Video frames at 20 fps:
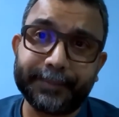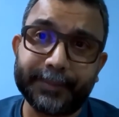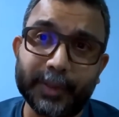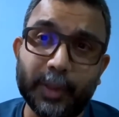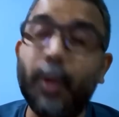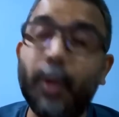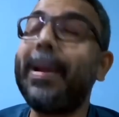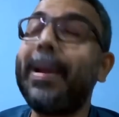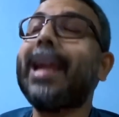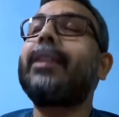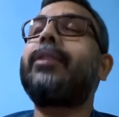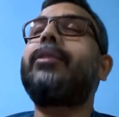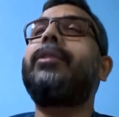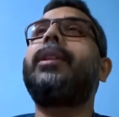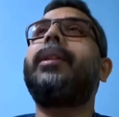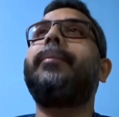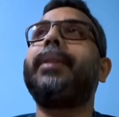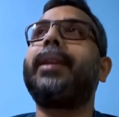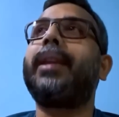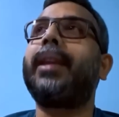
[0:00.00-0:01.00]
Go back to
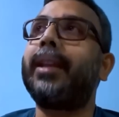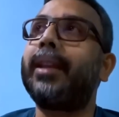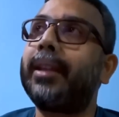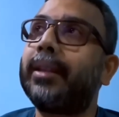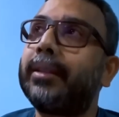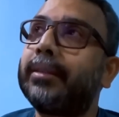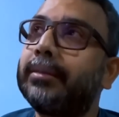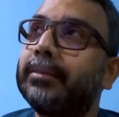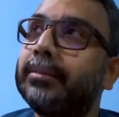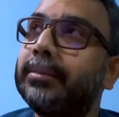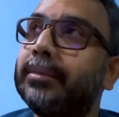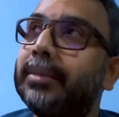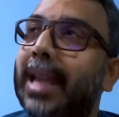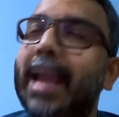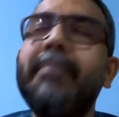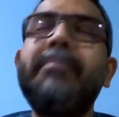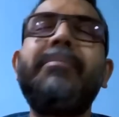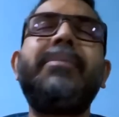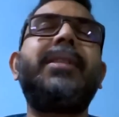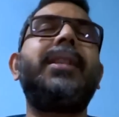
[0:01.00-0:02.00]
the beginning.
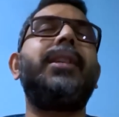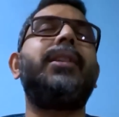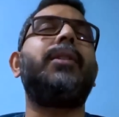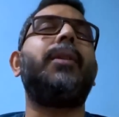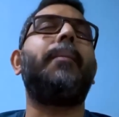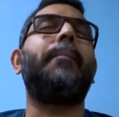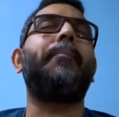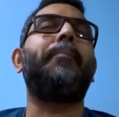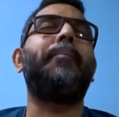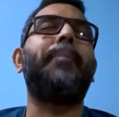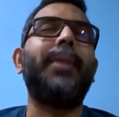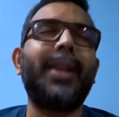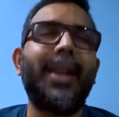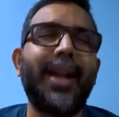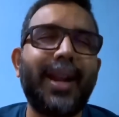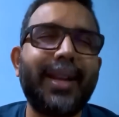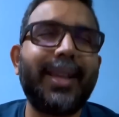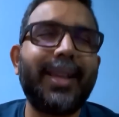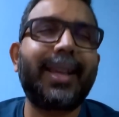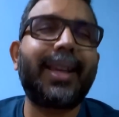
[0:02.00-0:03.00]
Empty your
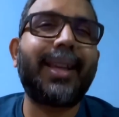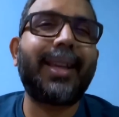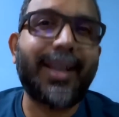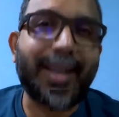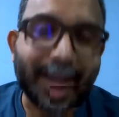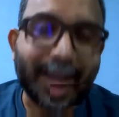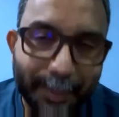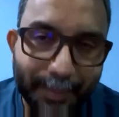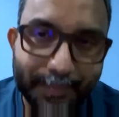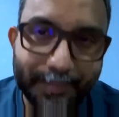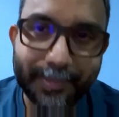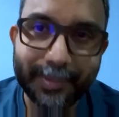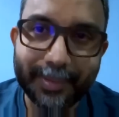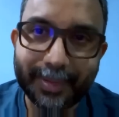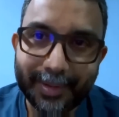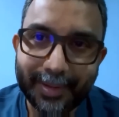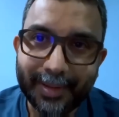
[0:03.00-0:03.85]
bloody cup.